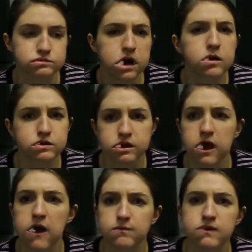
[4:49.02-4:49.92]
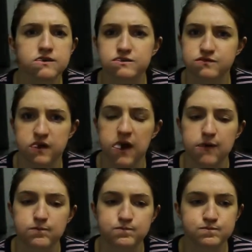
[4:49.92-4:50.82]
oh yeah, that's
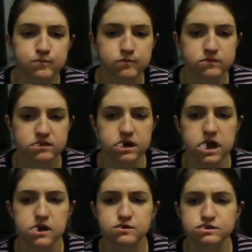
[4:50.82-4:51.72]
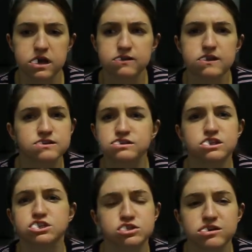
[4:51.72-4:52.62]
fine. And then Hannah's like, this is
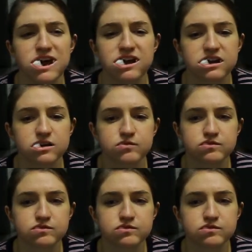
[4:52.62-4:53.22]
a trick.